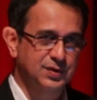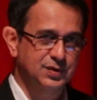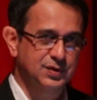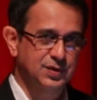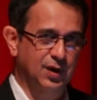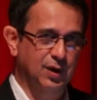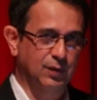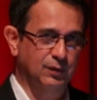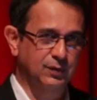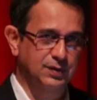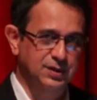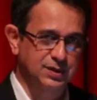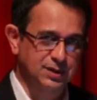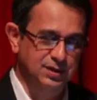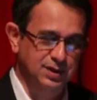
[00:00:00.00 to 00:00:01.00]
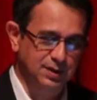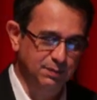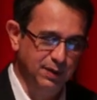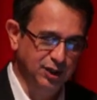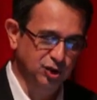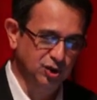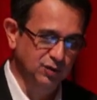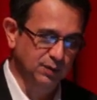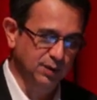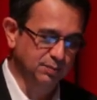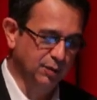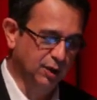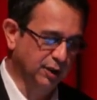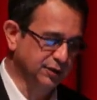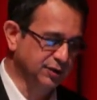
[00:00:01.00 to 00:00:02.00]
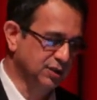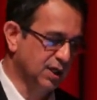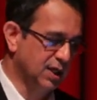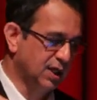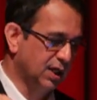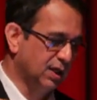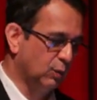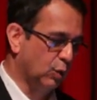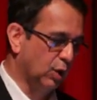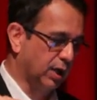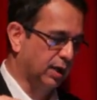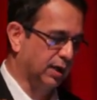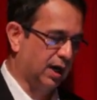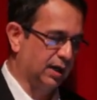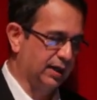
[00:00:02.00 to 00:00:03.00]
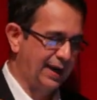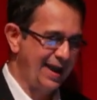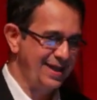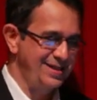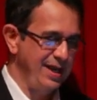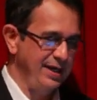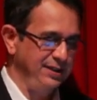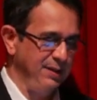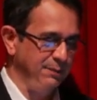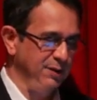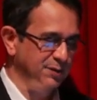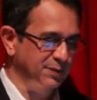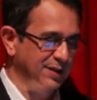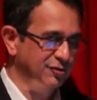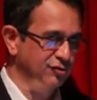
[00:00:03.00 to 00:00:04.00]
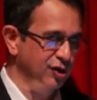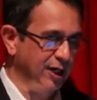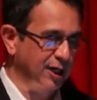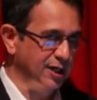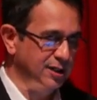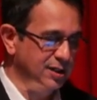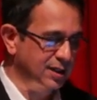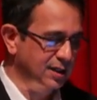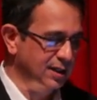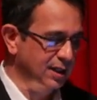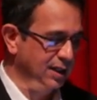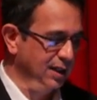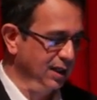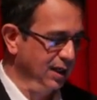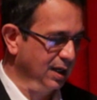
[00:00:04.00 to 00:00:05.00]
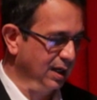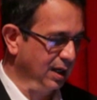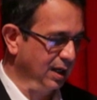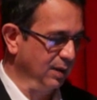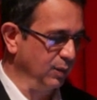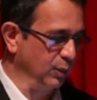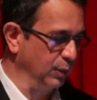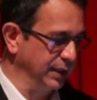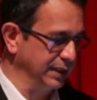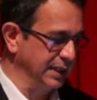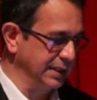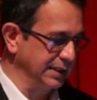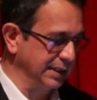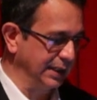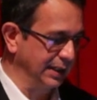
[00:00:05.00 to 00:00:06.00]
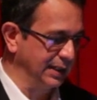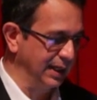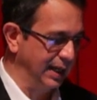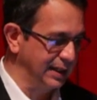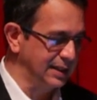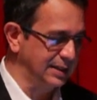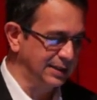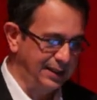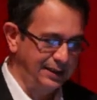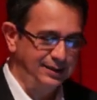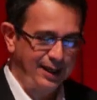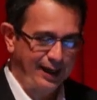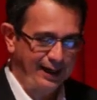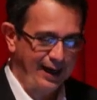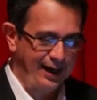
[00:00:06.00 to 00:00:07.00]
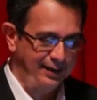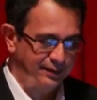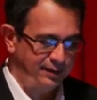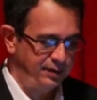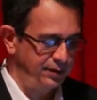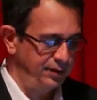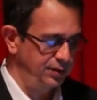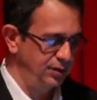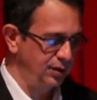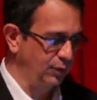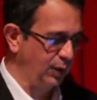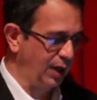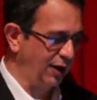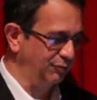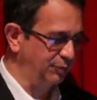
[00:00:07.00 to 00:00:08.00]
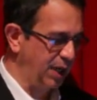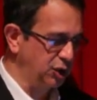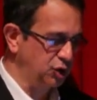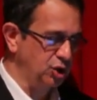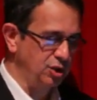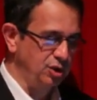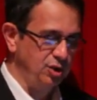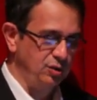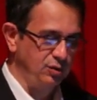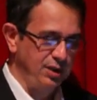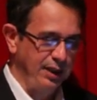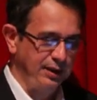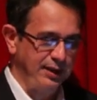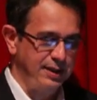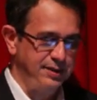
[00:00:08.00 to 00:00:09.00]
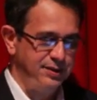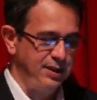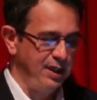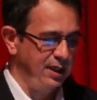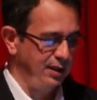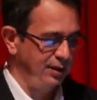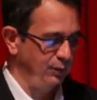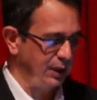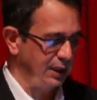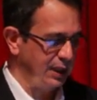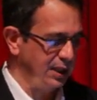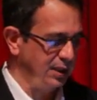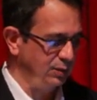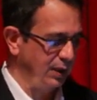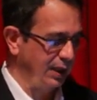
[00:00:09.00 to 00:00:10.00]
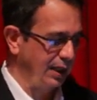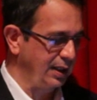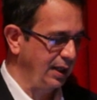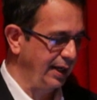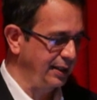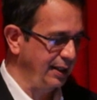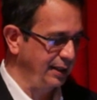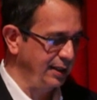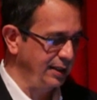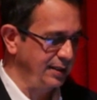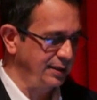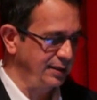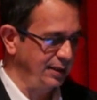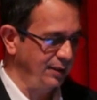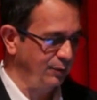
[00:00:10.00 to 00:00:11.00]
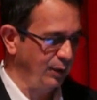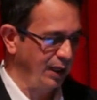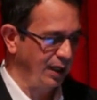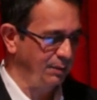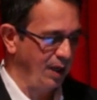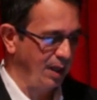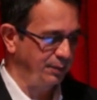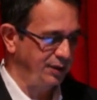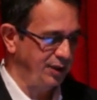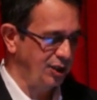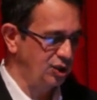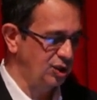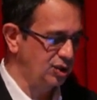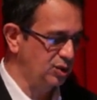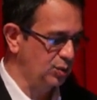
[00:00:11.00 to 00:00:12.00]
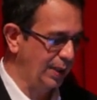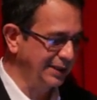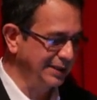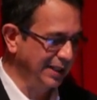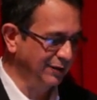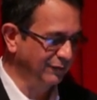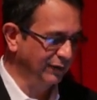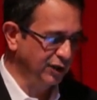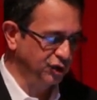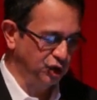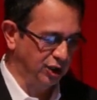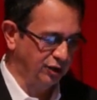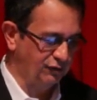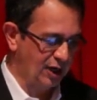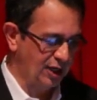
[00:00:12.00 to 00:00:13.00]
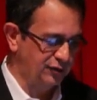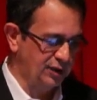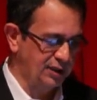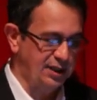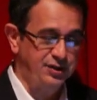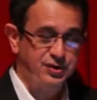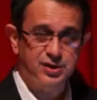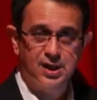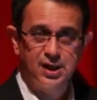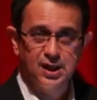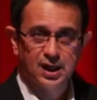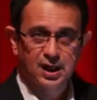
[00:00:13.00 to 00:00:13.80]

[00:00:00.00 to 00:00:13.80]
So this is in patients with POTS. Can their symptoms be triggered with eating? And indeed they can. So we have patients who tell us we eat, we get lightheaded, dizzy, we get palpitations, sweating, flushing, drowsiness,